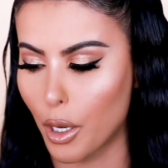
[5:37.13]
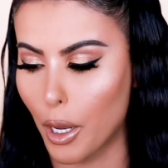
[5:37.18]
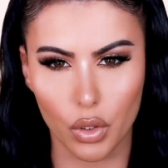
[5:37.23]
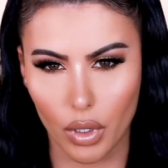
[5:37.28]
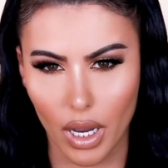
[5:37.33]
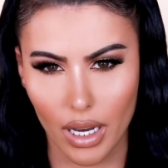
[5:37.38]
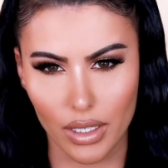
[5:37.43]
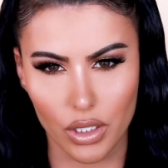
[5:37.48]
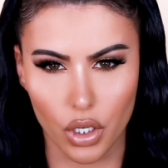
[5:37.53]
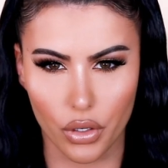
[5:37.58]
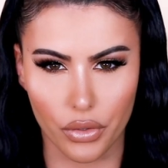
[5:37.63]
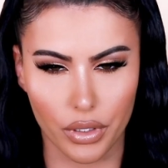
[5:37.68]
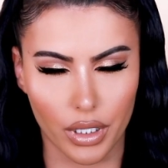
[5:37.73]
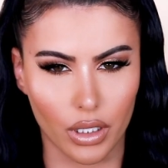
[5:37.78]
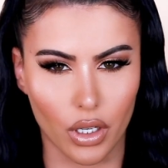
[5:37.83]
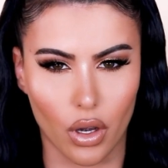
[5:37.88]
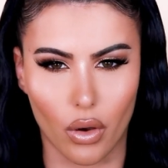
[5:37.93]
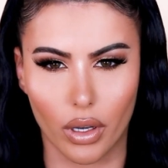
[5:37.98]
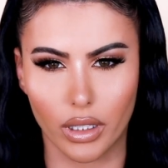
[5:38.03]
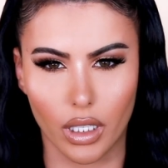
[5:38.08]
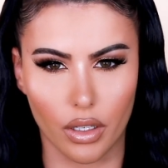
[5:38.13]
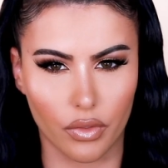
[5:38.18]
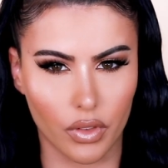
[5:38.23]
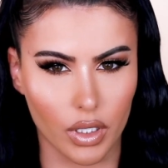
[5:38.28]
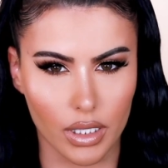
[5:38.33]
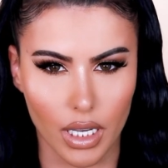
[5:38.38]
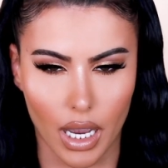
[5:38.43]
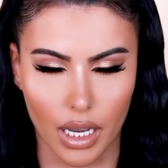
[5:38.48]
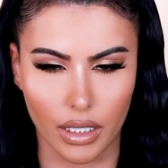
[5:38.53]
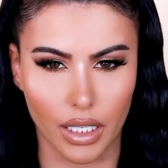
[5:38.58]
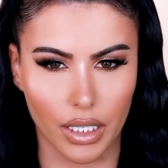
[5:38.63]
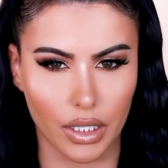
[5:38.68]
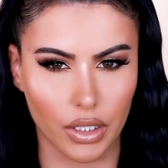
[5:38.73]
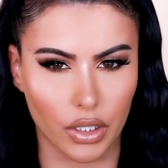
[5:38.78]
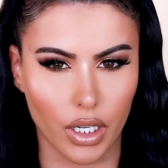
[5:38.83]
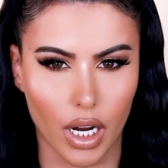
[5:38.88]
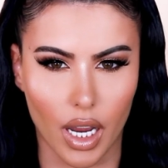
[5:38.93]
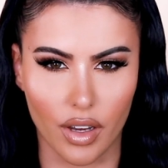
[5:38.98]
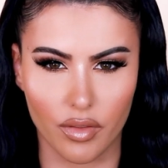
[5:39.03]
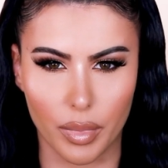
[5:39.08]
You guys already know I love this
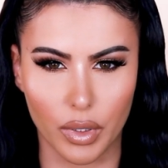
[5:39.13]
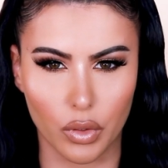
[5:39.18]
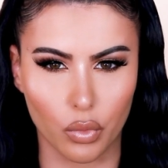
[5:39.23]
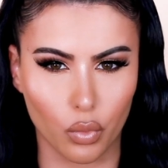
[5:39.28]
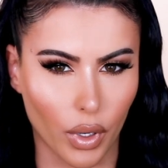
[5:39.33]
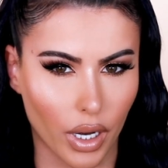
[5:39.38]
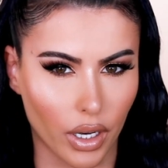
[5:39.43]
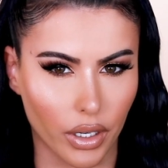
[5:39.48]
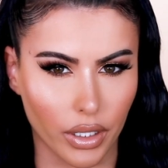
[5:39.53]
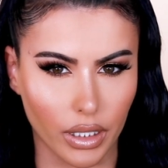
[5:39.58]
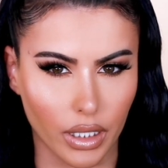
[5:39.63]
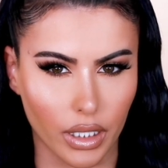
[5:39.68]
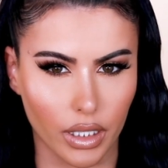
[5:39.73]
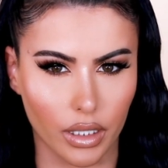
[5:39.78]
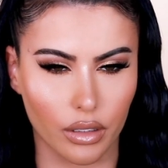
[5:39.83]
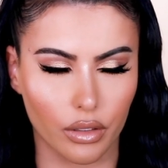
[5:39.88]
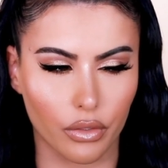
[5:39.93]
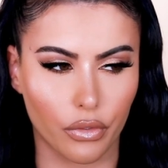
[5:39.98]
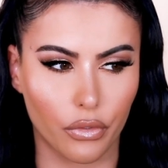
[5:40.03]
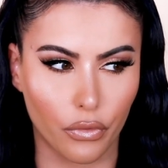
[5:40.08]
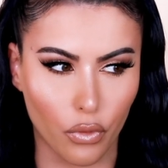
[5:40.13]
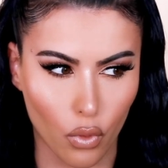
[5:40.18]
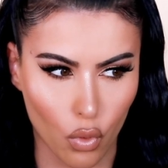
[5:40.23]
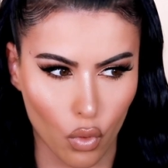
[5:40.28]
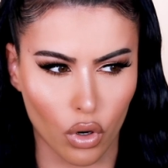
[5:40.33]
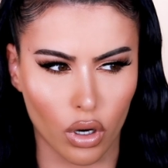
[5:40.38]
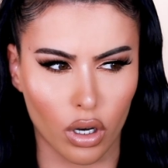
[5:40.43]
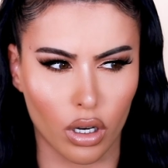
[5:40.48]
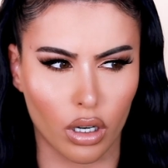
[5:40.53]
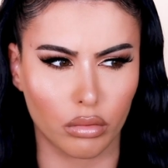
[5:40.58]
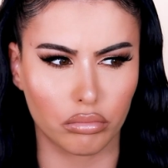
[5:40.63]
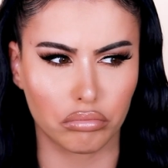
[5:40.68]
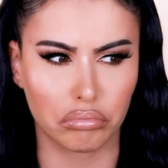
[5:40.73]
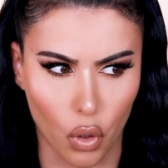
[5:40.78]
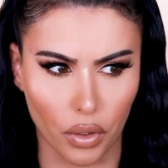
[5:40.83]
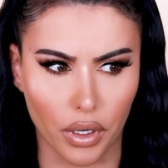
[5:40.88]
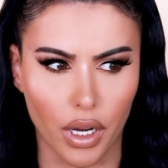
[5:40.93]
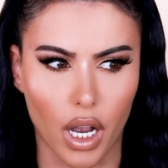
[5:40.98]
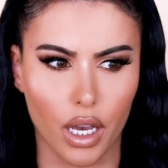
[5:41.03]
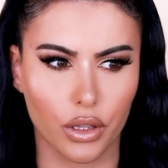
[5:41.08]
highlighter. I've been wearing it for
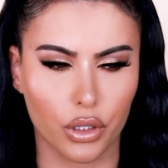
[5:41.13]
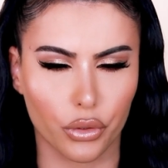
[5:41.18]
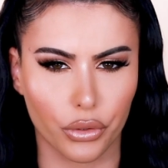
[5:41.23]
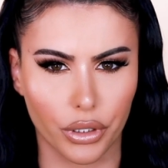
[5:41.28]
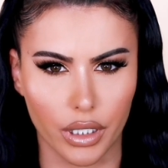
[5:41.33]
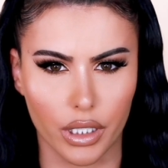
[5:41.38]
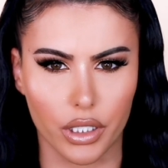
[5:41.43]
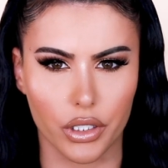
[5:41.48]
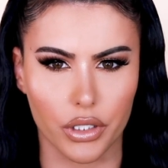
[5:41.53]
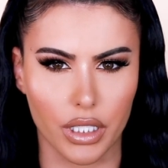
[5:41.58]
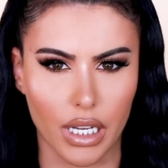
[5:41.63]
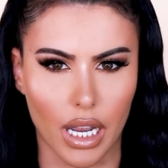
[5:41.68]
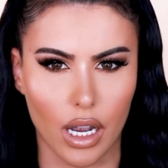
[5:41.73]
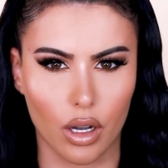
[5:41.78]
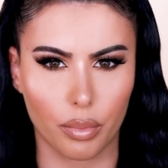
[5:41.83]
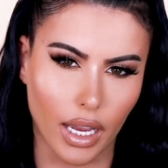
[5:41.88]
going on 3 years now.